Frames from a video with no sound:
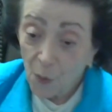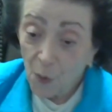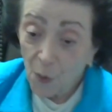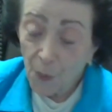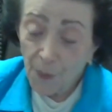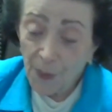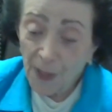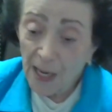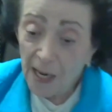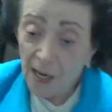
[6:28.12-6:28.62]

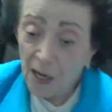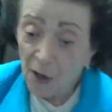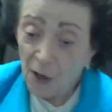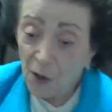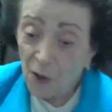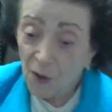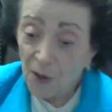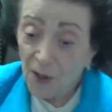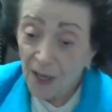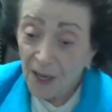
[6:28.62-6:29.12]
were
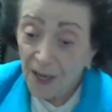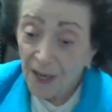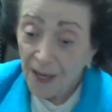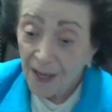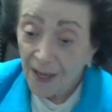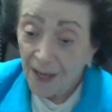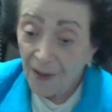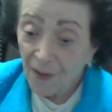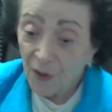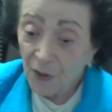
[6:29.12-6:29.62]
paired
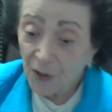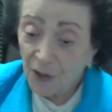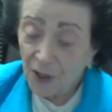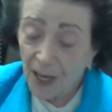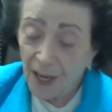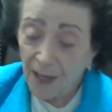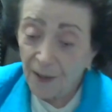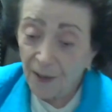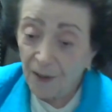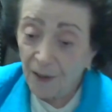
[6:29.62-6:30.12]
in the
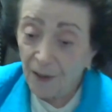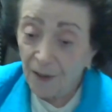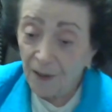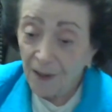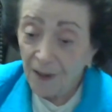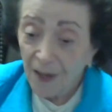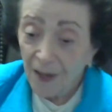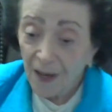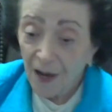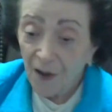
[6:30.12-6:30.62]

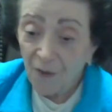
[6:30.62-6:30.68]
title